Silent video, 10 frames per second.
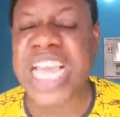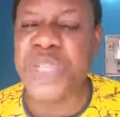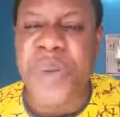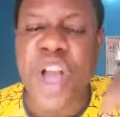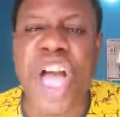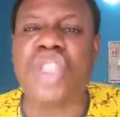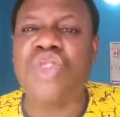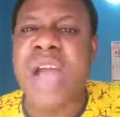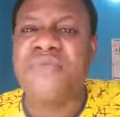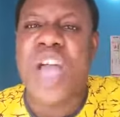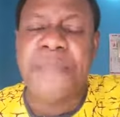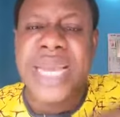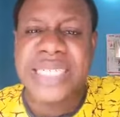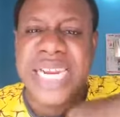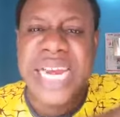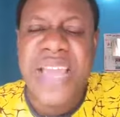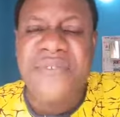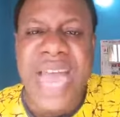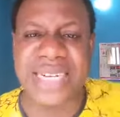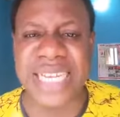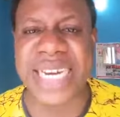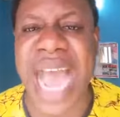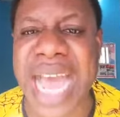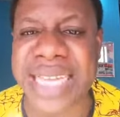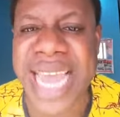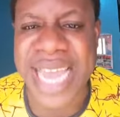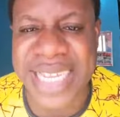It's because you have not been delivered in heart.